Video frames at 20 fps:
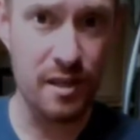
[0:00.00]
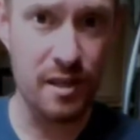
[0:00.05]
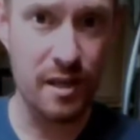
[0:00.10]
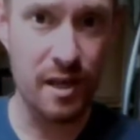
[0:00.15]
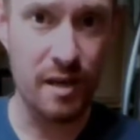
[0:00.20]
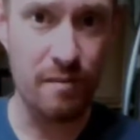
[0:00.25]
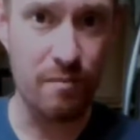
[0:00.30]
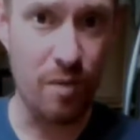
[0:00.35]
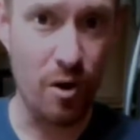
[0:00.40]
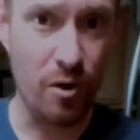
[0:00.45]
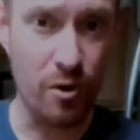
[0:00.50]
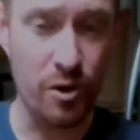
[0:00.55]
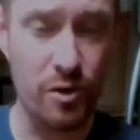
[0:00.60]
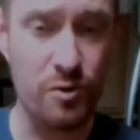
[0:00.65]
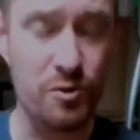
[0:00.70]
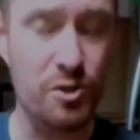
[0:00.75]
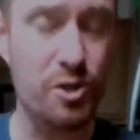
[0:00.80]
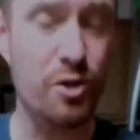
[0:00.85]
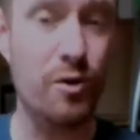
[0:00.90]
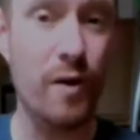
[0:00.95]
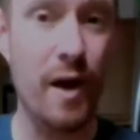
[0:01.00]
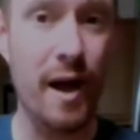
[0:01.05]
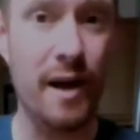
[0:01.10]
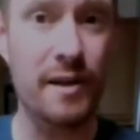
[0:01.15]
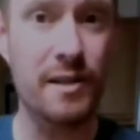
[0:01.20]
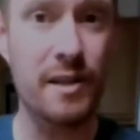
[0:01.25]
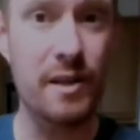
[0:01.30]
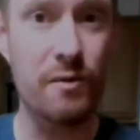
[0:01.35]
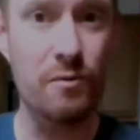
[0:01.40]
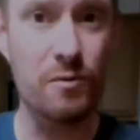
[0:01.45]
and molecules
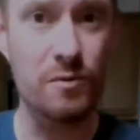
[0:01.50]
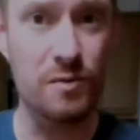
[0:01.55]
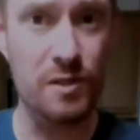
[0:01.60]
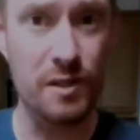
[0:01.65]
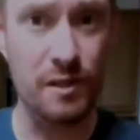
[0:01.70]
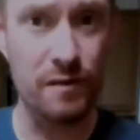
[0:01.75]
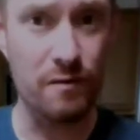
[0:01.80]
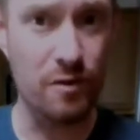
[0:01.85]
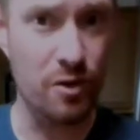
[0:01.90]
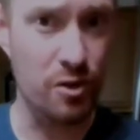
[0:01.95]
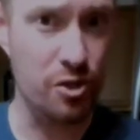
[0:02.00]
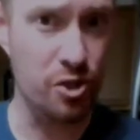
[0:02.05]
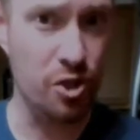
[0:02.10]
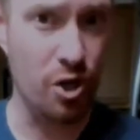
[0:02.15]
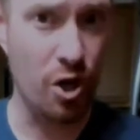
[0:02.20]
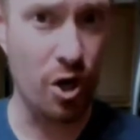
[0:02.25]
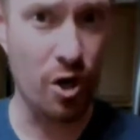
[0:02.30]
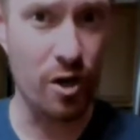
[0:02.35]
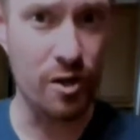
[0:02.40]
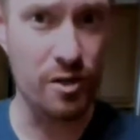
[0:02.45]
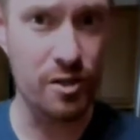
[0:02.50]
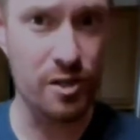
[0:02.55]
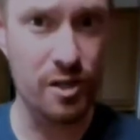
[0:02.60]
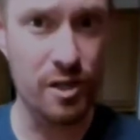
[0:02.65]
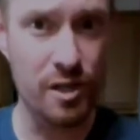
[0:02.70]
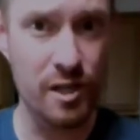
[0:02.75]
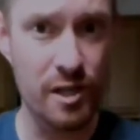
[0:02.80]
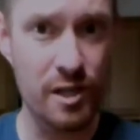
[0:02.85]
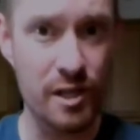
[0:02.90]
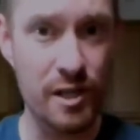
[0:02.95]
interact, they will deliver a charge
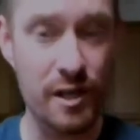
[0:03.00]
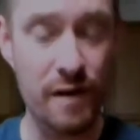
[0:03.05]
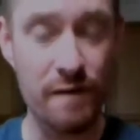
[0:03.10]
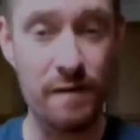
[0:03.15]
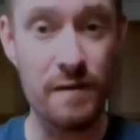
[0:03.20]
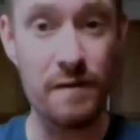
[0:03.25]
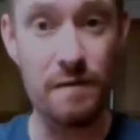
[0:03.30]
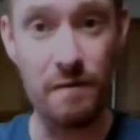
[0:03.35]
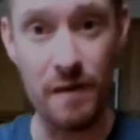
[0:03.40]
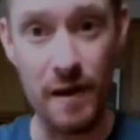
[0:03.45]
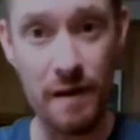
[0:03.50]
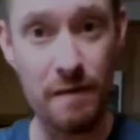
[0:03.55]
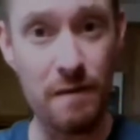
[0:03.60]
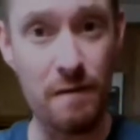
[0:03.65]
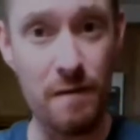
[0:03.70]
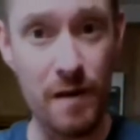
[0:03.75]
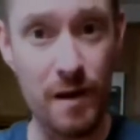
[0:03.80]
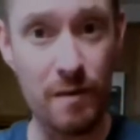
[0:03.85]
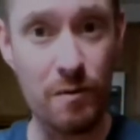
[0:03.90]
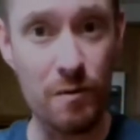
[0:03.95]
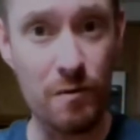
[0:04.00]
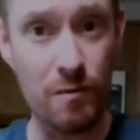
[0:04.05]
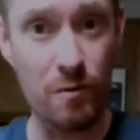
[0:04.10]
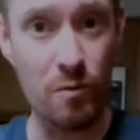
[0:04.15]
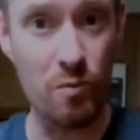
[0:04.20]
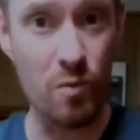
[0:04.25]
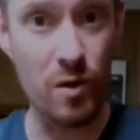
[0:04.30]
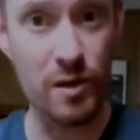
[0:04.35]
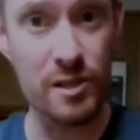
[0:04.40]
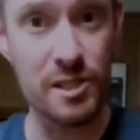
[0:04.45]
if available
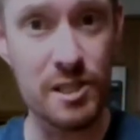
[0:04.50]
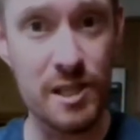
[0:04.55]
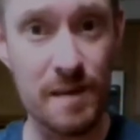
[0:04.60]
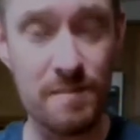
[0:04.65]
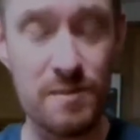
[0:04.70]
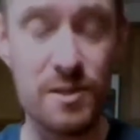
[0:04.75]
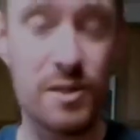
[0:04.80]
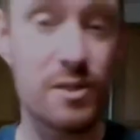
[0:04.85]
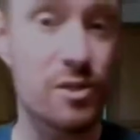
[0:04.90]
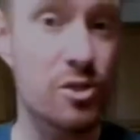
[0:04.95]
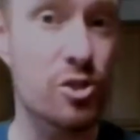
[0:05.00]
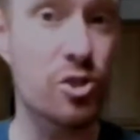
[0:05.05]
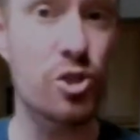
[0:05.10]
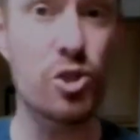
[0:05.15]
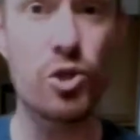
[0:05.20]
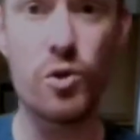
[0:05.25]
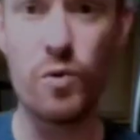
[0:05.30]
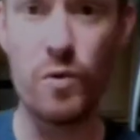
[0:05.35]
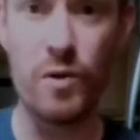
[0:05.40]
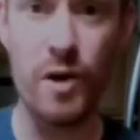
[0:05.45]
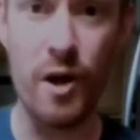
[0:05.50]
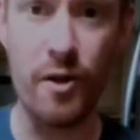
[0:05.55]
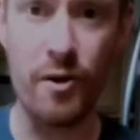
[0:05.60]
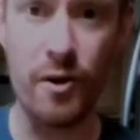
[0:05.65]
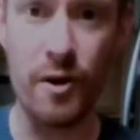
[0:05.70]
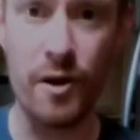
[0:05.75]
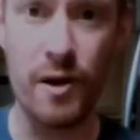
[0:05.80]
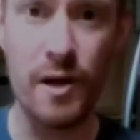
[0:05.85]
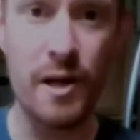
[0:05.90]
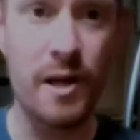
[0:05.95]
from one substance to
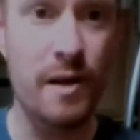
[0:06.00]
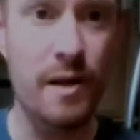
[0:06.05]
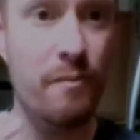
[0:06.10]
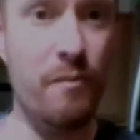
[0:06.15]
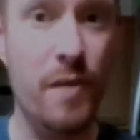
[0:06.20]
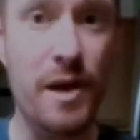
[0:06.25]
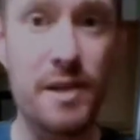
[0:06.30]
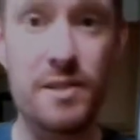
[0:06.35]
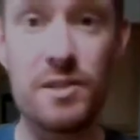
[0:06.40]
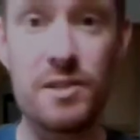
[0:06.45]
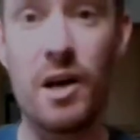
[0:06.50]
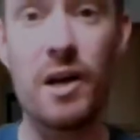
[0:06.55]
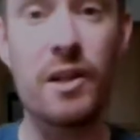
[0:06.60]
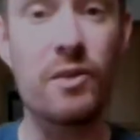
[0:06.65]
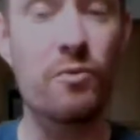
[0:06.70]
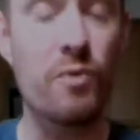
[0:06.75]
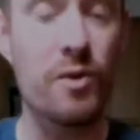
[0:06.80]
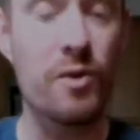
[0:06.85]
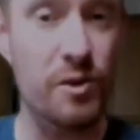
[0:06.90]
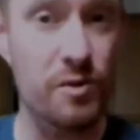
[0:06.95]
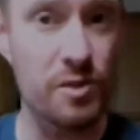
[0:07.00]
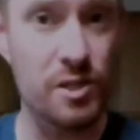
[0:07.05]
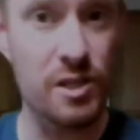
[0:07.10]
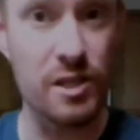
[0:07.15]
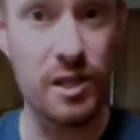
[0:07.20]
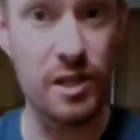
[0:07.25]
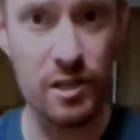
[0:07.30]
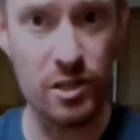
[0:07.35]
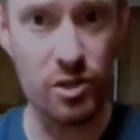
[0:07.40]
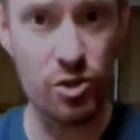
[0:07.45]
another based on what you see
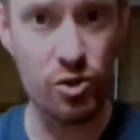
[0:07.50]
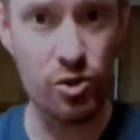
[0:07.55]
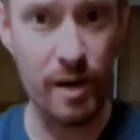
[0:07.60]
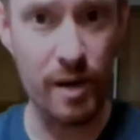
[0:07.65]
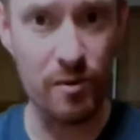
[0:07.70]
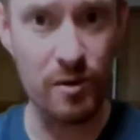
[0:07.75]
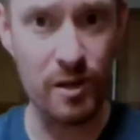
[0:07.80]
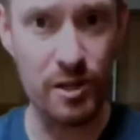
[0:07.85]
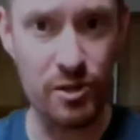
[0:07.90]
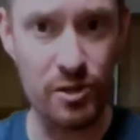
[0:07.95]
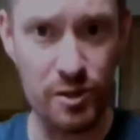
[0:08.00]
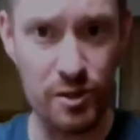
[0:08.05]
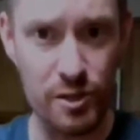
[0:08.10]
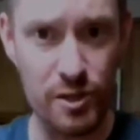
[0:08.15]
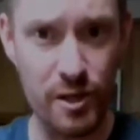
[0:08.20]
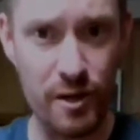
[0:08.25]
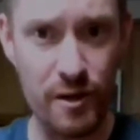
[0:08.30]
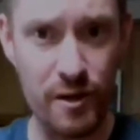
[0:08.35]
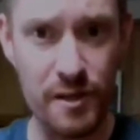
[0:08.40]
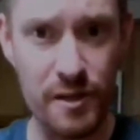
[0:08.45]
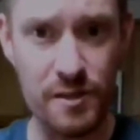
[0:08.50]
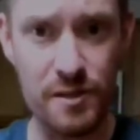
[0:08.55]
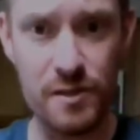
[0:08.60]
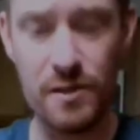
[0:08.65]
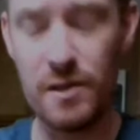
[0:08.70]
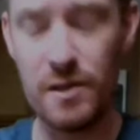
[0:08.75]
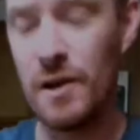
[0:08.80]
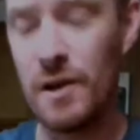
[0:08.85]
in the triboelectric series.